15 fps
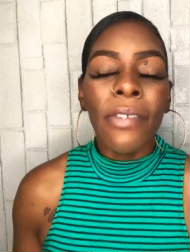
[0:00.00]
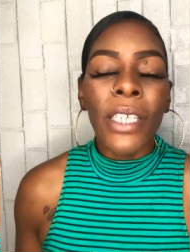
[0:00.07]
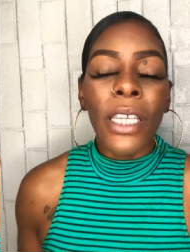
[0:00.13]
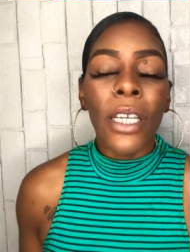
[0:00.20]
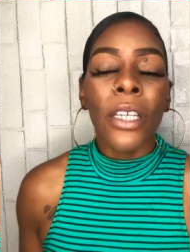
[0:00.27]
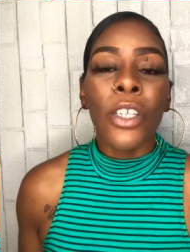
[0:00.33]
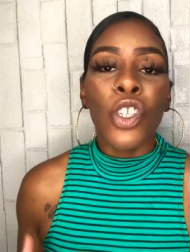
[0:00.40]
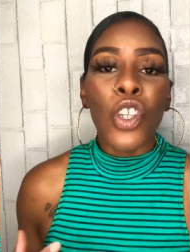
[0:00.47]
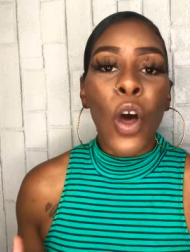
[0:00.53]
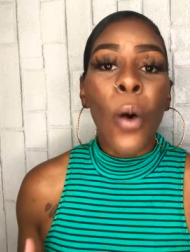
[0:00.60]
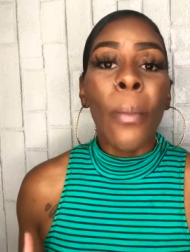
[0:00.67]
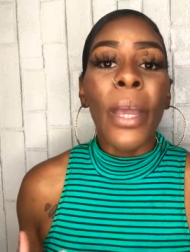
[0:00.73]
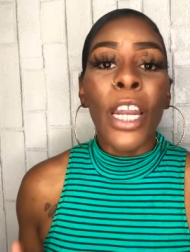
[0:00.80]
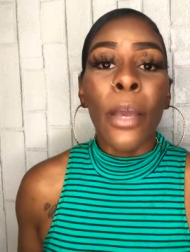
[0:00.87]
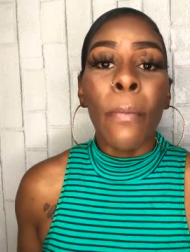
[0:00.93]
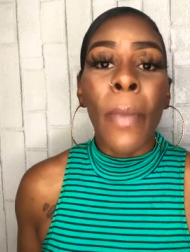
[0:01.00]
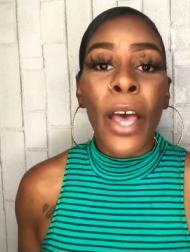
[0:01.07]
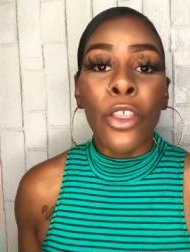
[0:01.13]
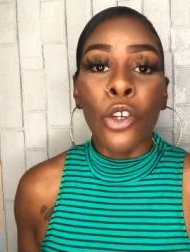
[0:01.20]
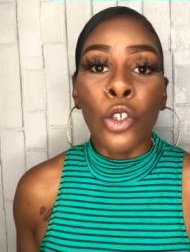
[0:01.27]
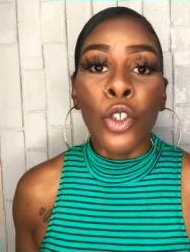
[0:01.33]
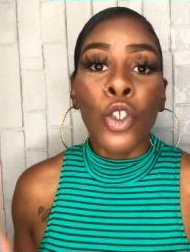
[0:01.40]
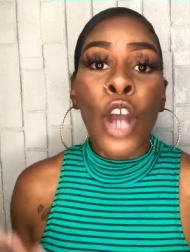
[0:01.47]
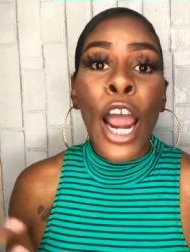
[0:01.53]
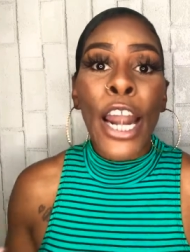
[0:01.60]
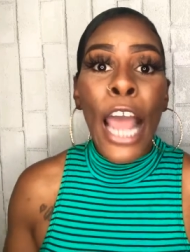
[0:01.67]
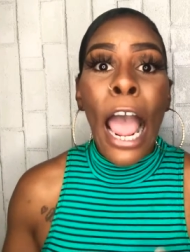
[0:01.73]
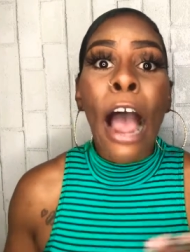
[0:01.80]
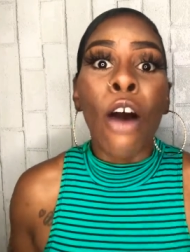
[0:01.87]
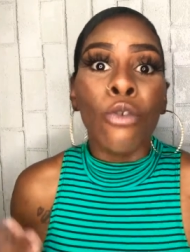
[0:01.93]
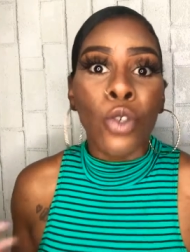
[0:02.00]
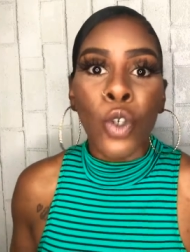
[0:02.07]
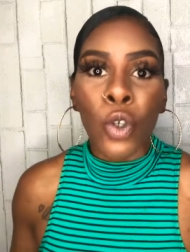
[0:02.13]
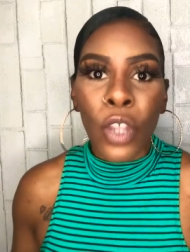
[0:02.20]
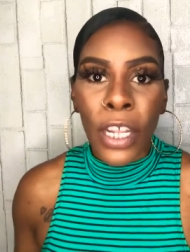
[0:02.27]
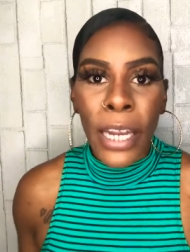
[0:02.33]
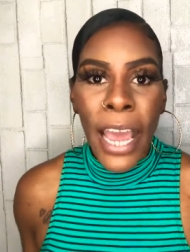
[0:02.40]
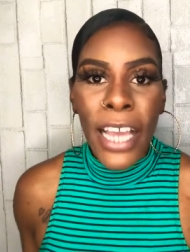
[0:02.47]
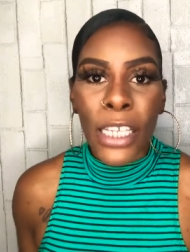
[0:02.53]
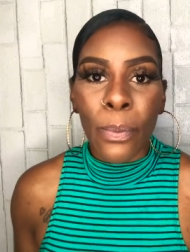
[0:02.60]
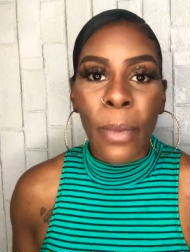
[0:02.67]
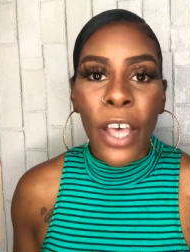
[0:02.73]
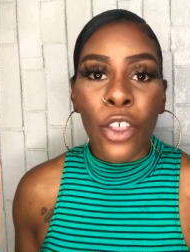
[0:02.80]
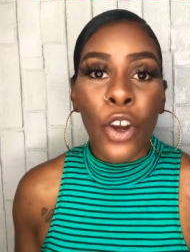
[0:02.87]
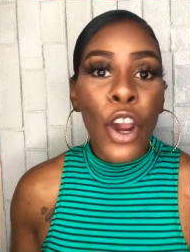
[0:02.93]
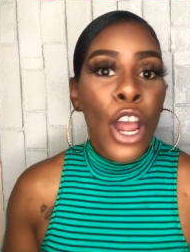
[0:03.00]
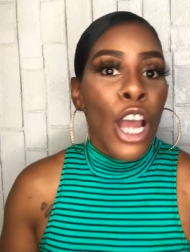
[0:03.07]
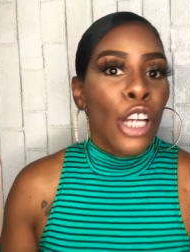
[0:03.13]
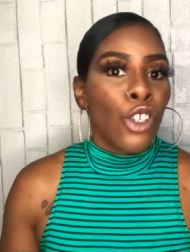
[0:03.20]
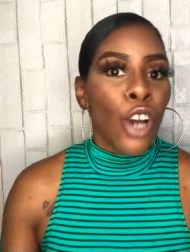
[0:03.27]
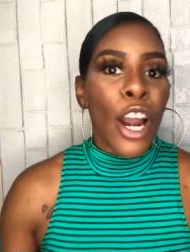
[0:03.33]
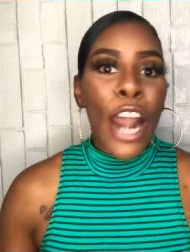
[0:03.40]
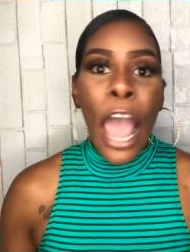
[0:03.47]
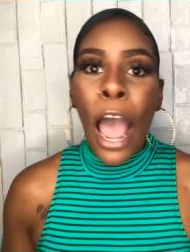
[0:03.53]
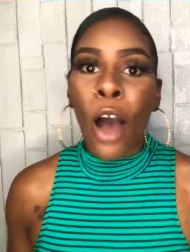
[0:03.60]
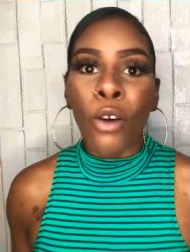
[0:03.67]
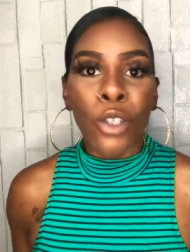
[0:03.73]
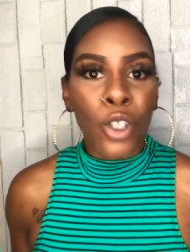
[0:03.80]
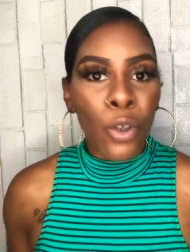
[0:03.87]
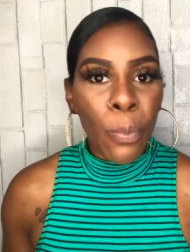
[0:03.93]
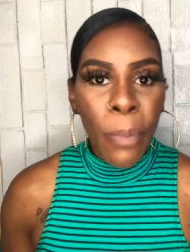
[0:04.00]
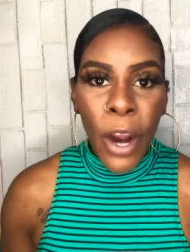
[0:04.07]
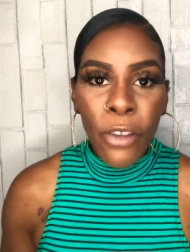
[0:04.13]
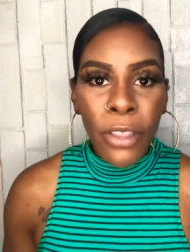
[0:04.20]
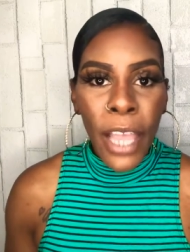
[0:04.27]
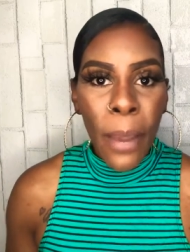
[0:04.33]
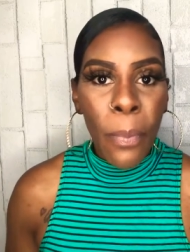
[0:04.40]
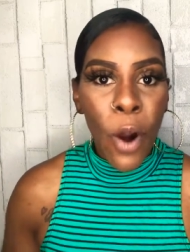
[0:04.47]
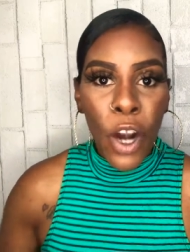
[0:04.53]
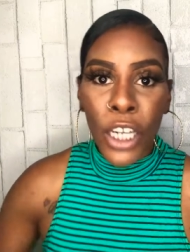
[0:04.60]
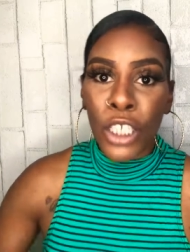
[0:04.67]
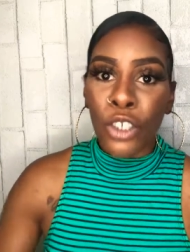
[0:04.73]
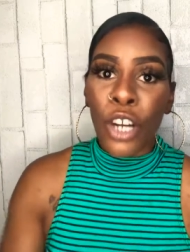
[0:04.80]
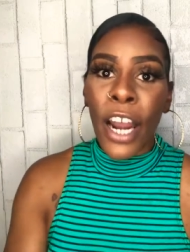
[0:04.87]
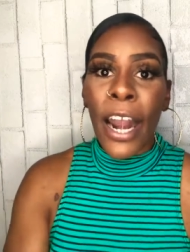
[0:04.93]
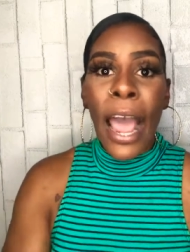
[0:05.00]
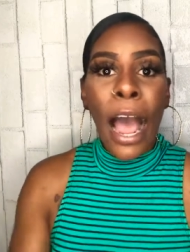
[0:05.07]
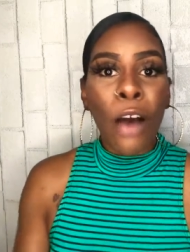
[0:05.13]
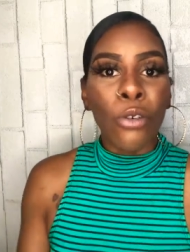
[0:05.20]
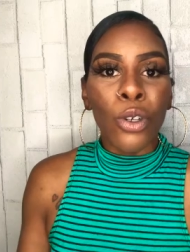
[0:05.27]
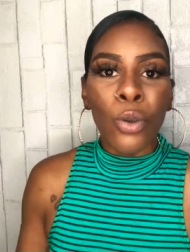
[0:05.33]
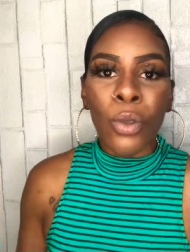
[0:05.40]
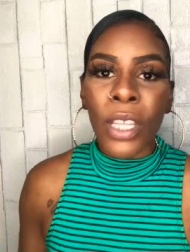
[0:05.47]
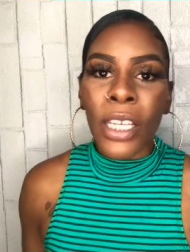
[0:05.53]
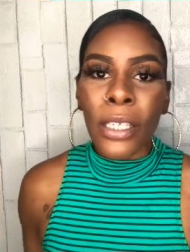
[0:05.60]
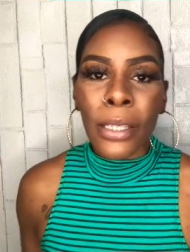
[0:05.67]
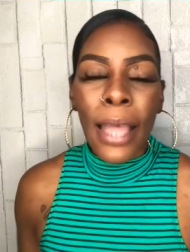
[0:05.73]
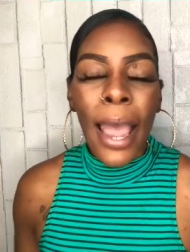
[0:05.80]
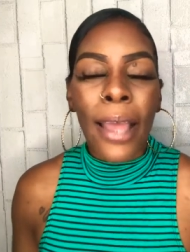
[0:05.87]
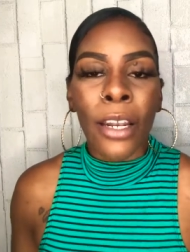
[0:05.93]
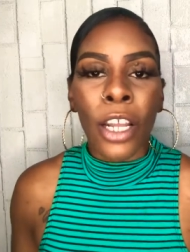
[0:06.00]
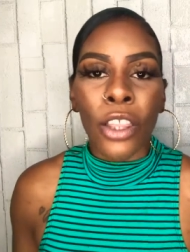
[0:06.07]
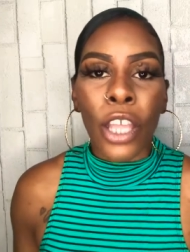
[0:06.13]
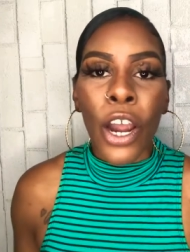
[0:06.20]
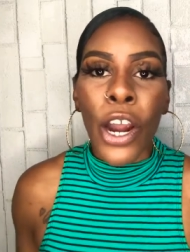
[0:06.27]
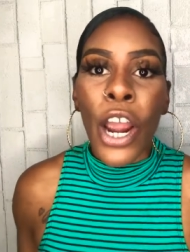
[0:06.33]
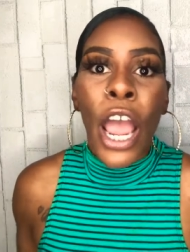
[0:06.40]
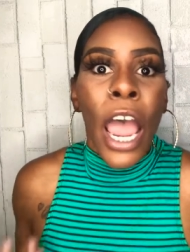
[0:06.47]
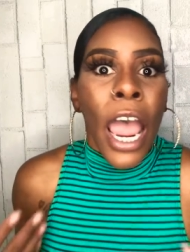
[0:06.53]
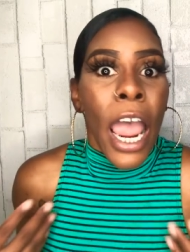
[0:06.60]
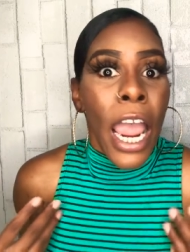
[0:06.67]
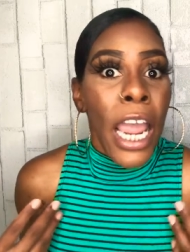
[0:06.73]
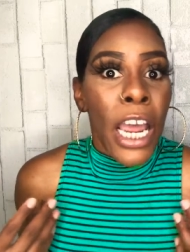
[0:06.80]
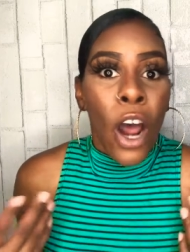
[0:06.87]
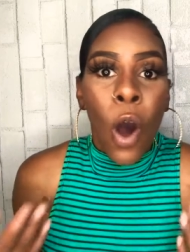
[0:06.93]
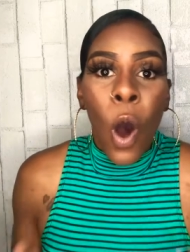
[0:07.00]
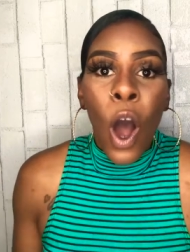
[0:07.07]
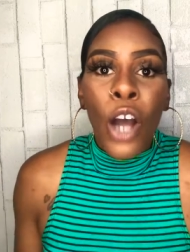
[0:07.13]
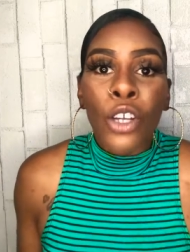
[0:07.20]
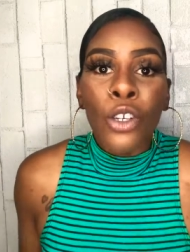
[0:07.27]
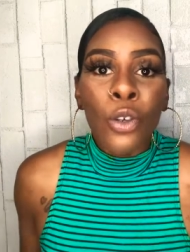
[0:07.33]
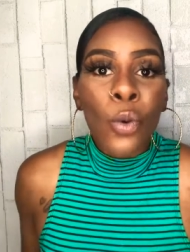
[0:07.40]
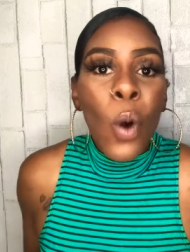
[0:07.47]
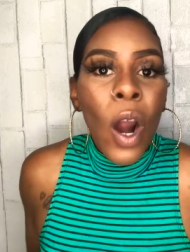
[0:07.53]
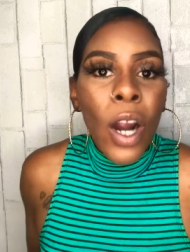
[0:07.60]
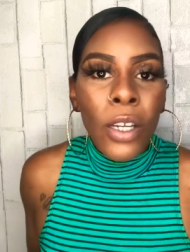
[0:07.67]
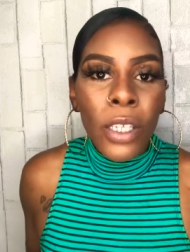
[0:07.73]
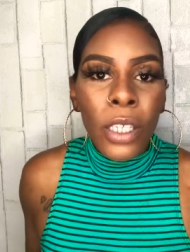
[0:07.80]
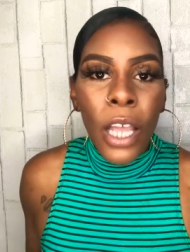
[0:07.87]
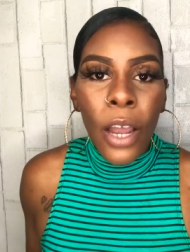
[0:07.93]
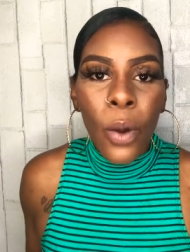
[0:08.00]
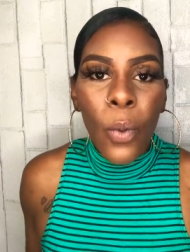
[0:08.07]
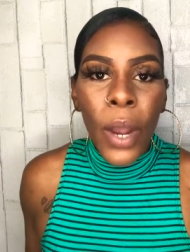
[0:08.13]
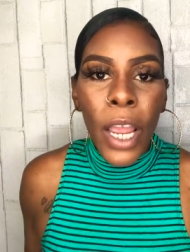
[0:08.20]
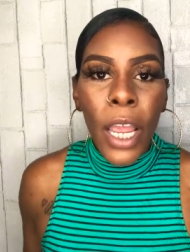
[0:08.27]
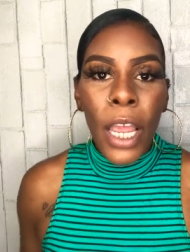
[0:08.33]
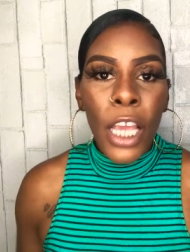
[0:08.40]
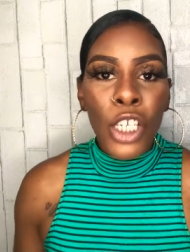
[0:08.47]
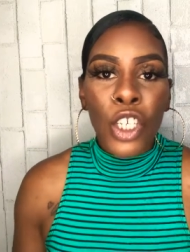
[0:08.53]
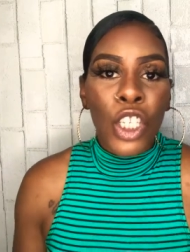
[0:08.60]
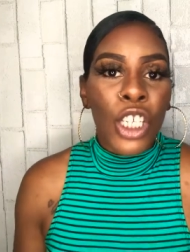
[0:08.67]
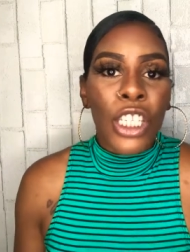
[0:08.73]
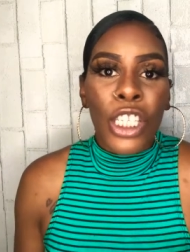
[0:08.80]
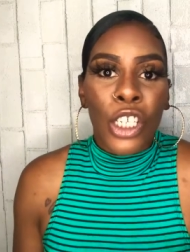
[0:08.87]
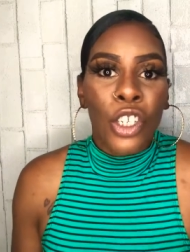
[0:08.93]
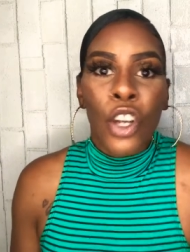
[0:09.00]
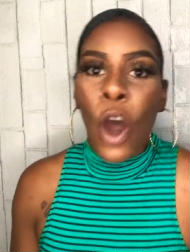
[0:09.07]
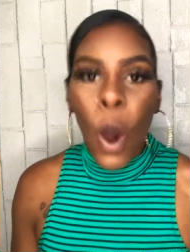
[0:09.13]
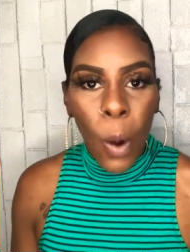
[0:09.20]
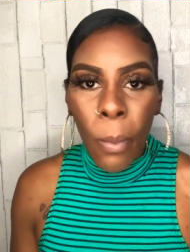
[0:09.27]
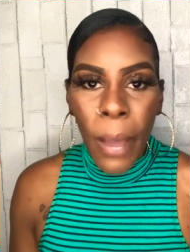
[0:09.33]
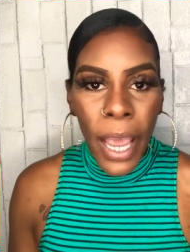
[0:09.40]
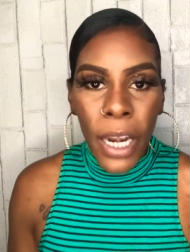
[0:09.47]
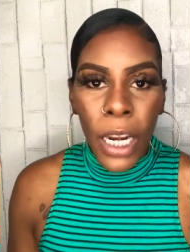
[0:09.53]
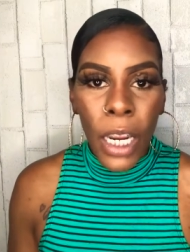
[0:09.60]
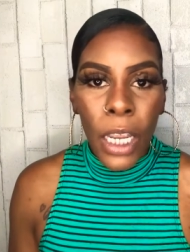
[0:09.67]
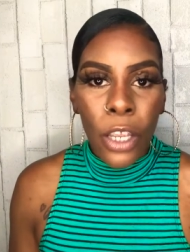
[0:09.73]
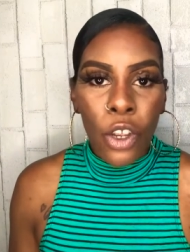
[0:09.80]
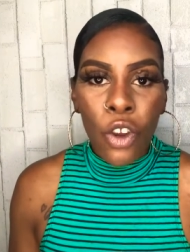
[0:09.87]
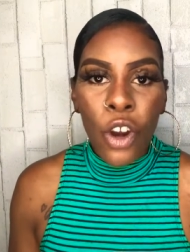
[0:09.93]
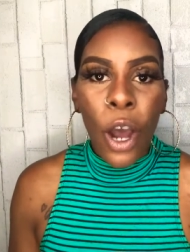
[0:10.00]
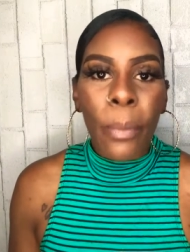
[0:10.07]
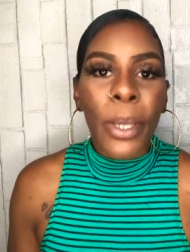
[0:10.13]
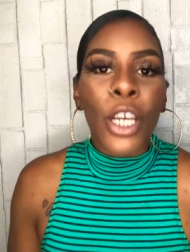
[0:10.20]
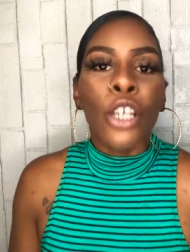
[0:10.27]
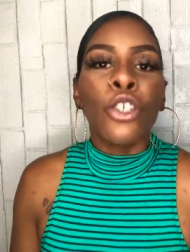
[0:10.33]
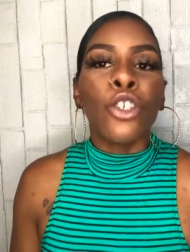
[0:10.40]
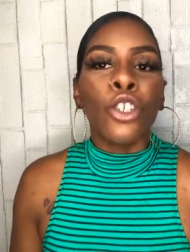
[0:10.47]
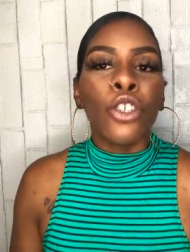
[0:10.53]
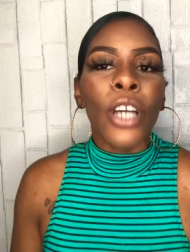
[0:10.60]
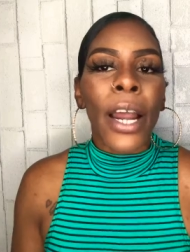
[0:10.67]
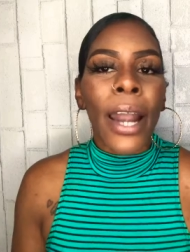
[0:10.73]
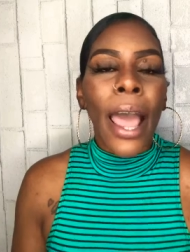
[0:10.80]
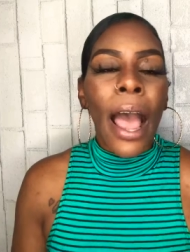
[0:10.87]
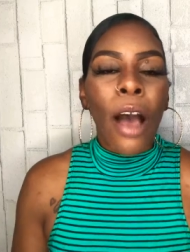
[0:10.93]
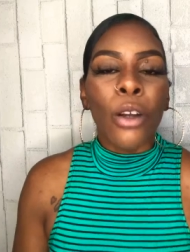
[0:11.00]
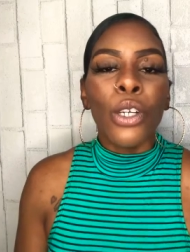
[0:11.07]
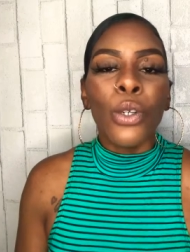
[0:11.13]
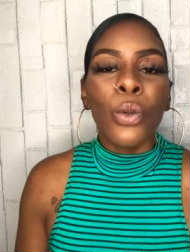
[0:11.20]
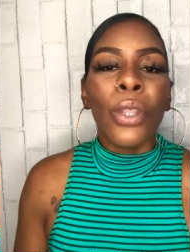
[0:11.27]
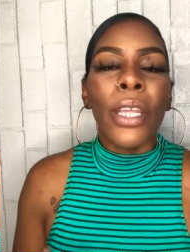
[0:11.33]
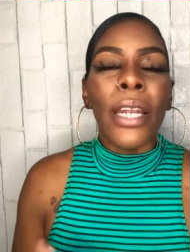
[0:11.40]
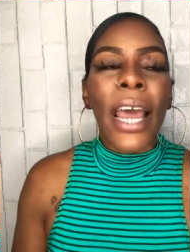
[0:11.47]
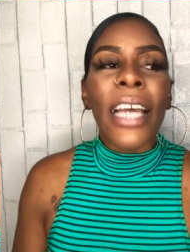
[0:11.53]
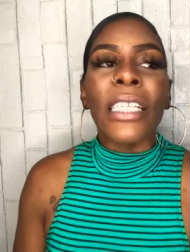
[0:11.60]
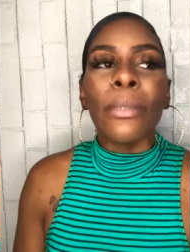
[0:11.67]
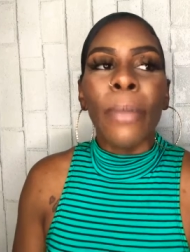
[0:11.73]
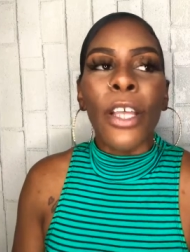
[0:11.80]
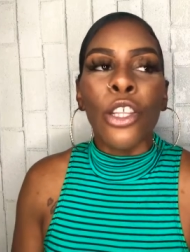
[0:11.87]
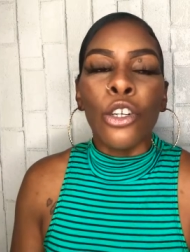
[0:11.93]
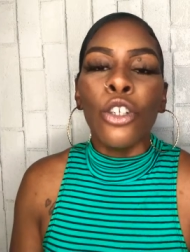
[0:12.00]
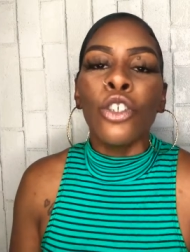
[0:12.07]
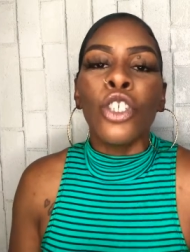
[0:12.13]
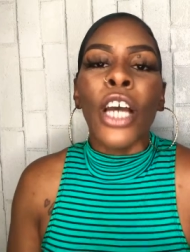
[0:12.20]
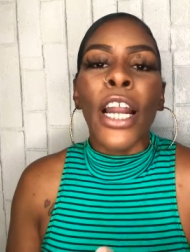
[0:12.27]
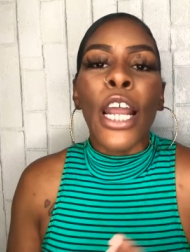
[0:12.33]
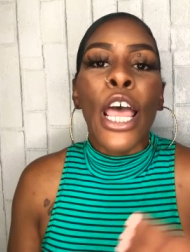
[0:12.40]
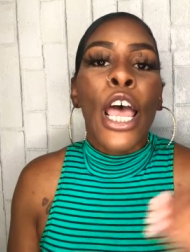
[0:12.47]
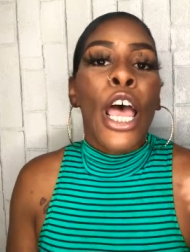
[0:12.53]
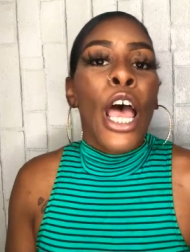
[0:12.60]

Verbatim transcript: seen so many mothers trying to outdo the next mother, trying to outdo birthday parties, trying to outdo this, that, and the third. And all you are stuck with is just no money, you know, because you're trying to outdo the next mother. You're trying to,